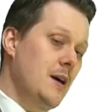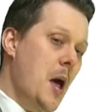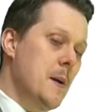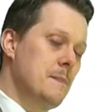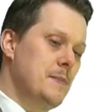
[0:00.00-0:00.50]

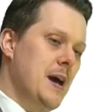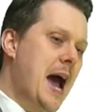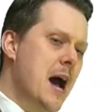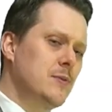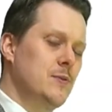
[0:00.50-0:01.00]
But
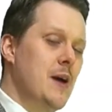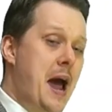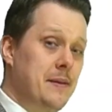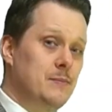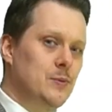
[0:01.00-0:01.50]
how do
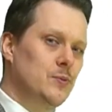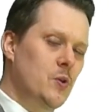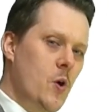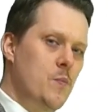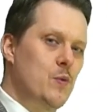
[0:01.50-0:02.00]
animals
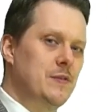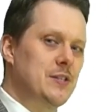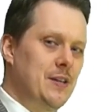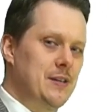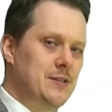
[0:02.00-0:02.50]
cope with the
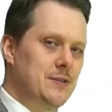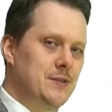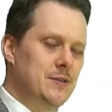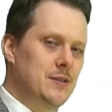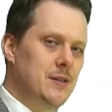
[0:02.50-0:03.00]

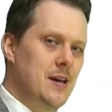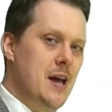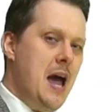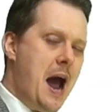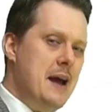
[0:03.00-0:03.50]
seasons?
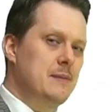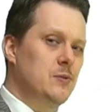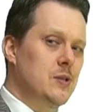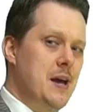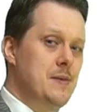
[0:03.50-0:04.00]
Animals
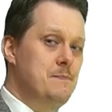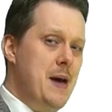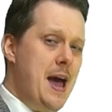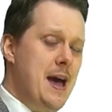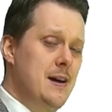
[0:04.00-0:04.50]
like the
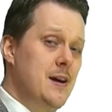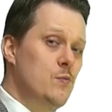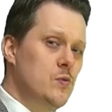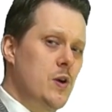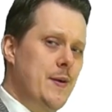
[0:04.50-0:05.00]
bear
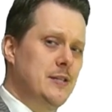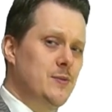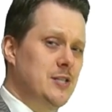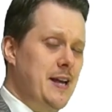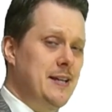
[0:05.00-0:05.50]
will go into a
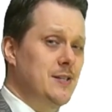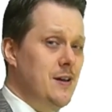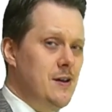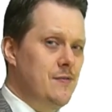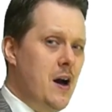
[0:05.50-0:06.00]
state
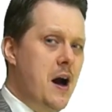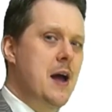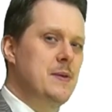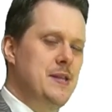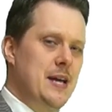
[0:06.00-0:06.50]
of
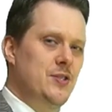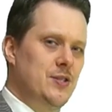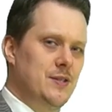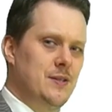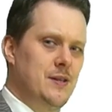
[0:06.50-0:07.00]

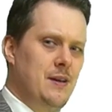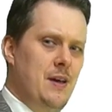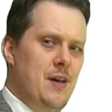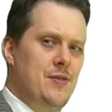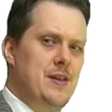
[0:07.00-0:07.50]
hibernation.
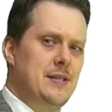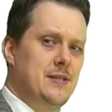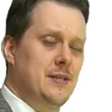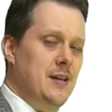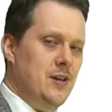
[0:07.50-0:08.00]

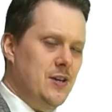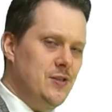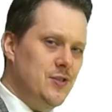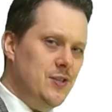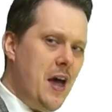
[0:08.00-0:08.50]
This
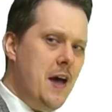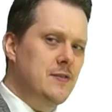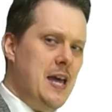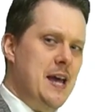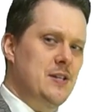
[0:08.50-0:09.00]
conserves
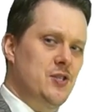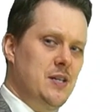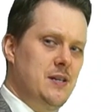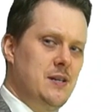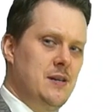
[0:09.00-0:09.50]

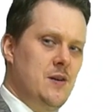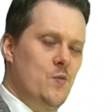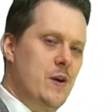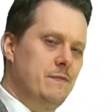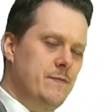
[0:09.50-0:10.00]
energy
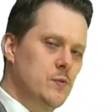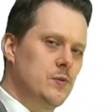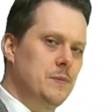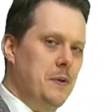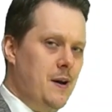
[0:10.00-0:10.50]
when food
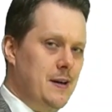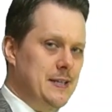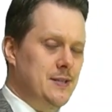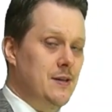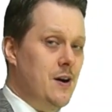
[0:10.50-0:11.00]

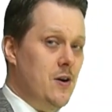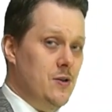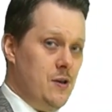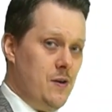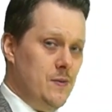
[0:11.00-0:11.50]
supplies are
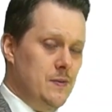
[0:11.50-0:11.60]
low.